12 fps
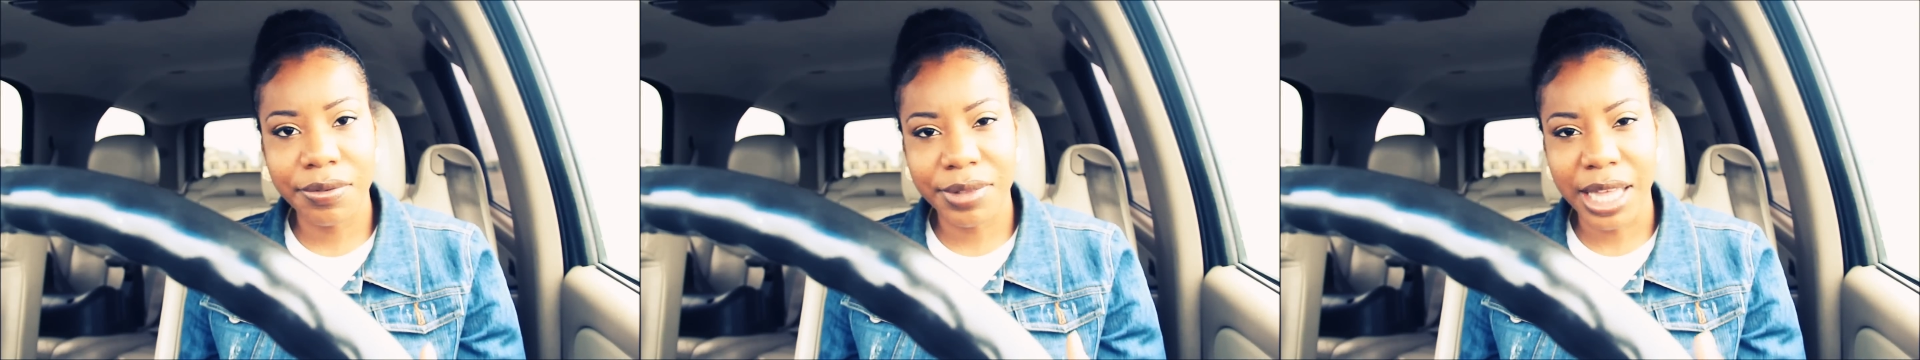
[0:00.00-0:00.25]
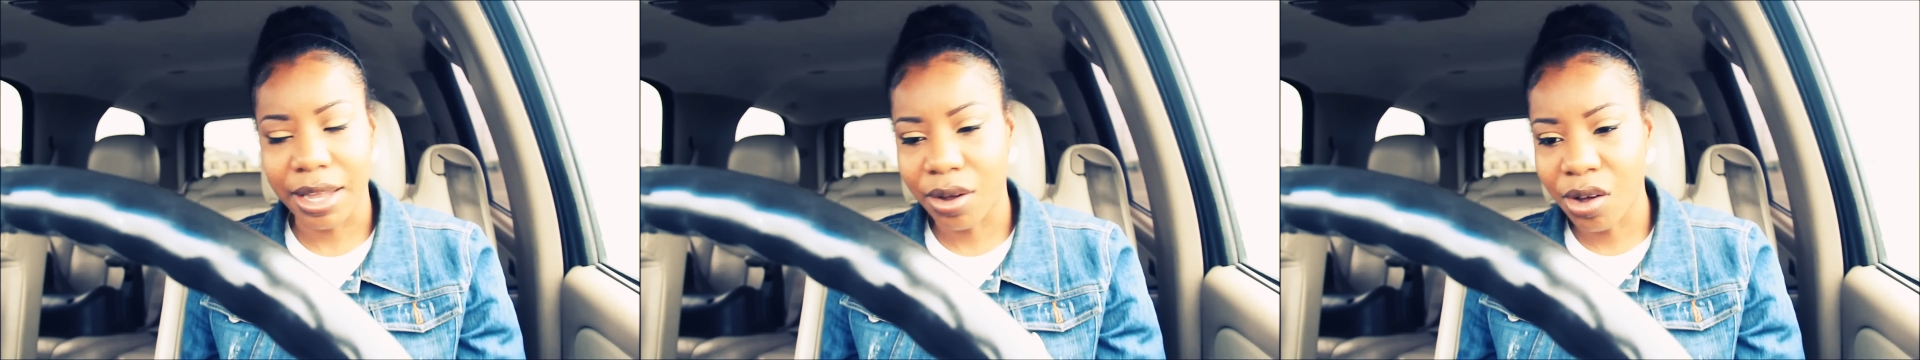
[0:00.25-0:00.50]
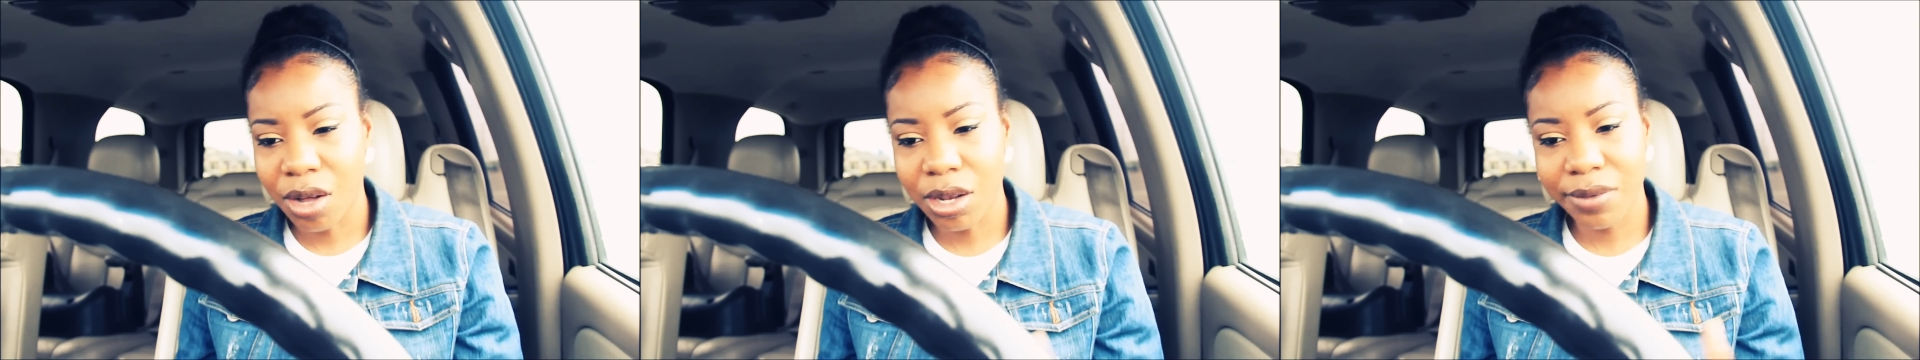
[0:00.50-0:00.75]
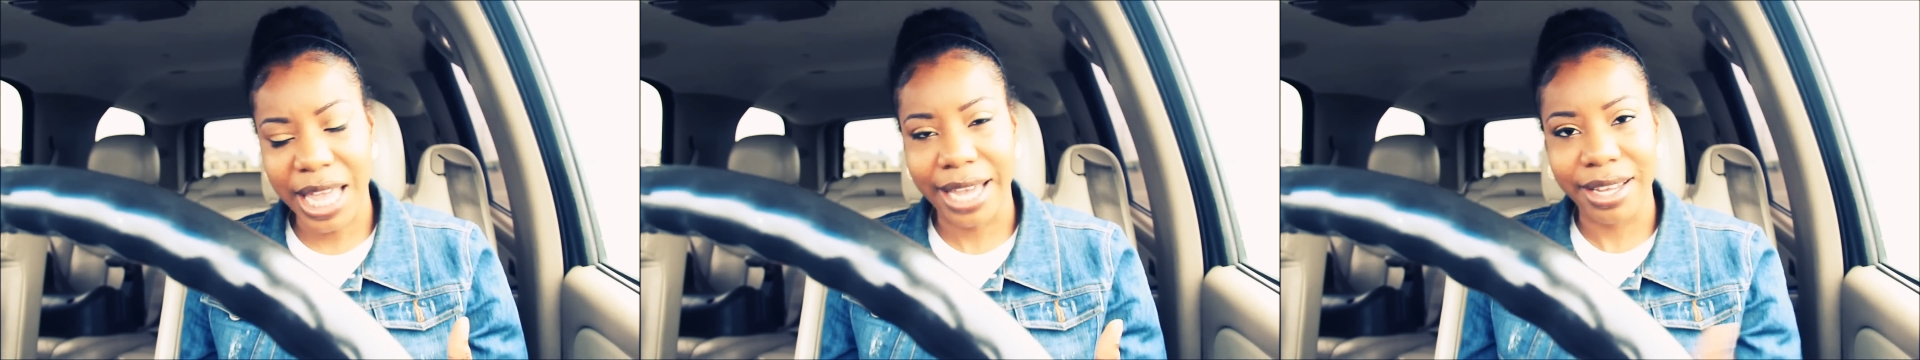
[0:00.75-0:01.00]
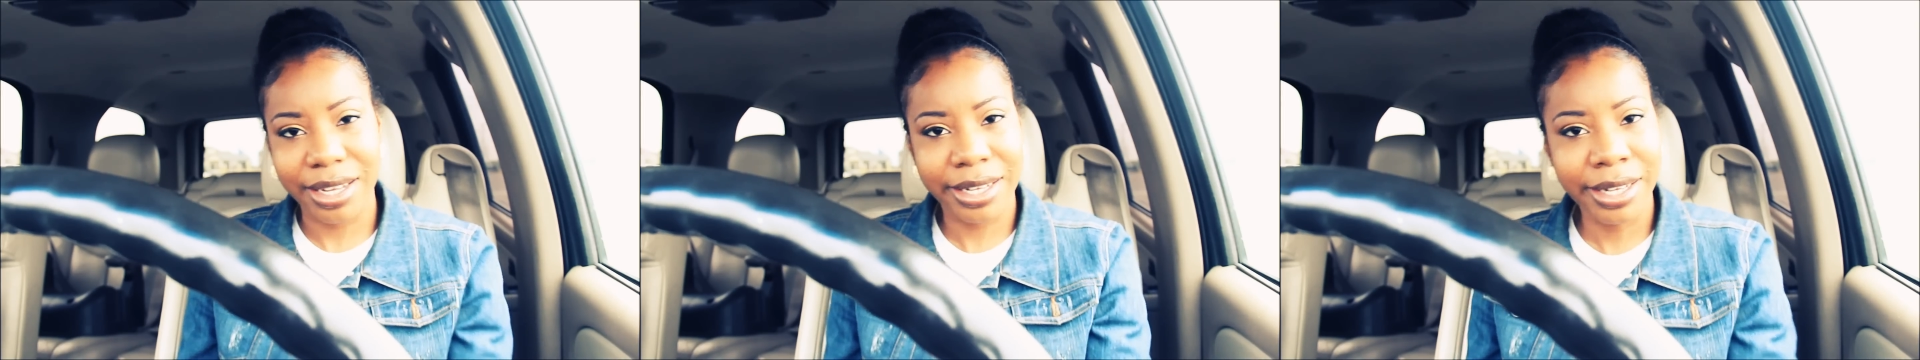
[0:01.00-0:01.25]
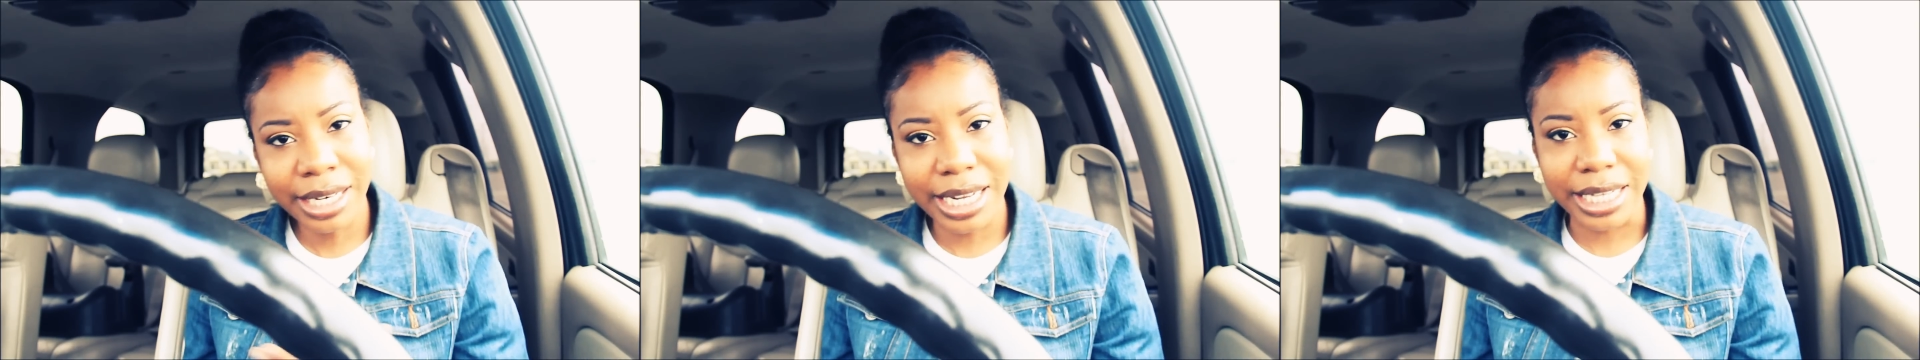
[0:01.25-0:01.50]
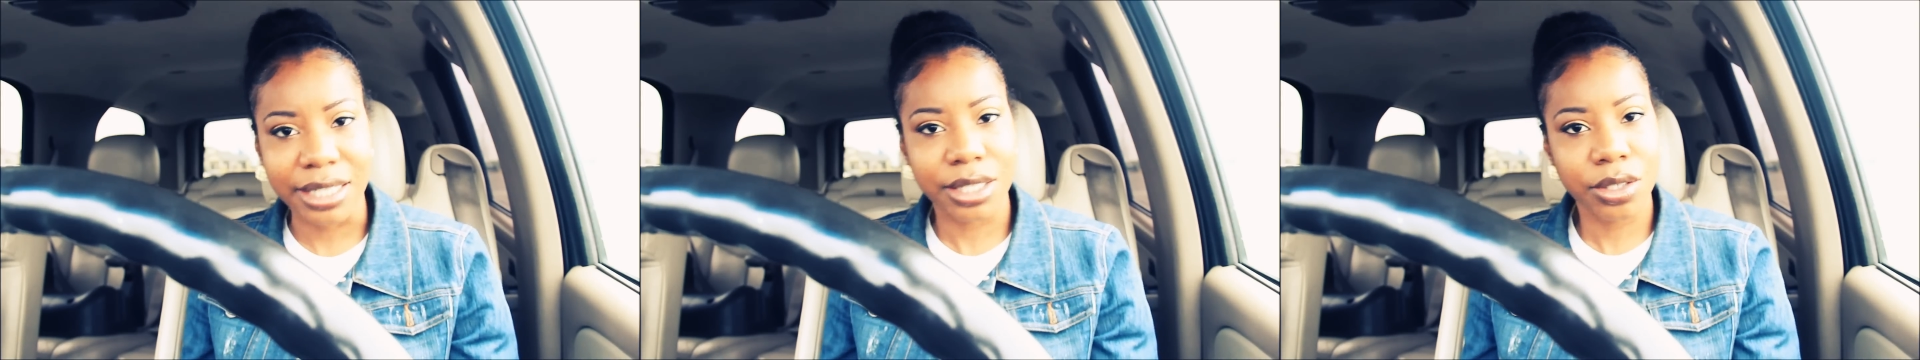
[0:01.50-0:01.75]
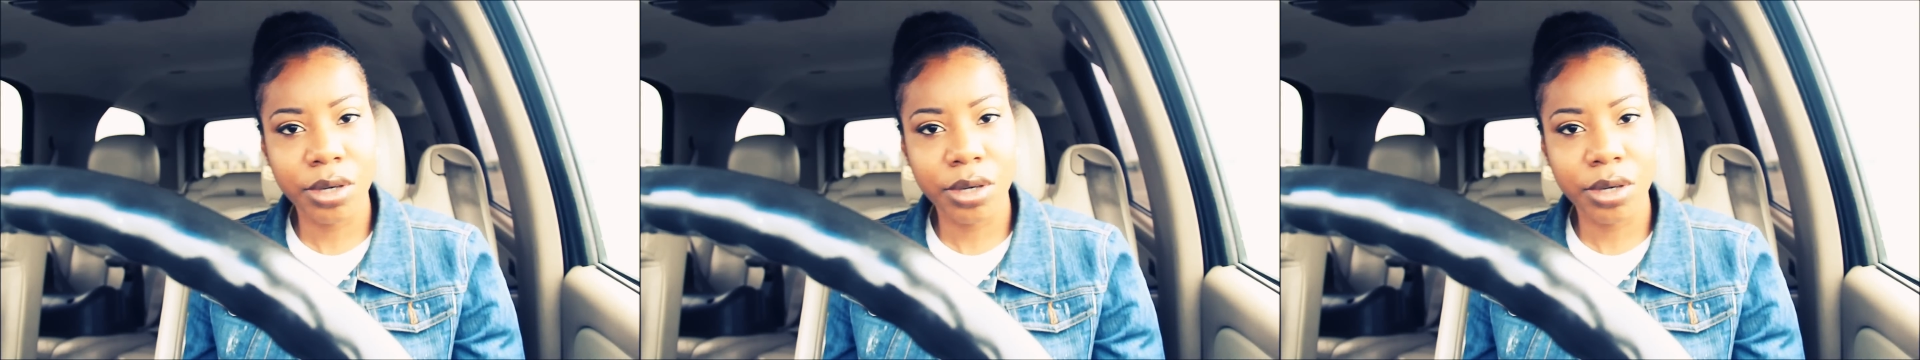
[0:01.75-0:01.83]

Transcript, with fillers: of that, all of that goodness.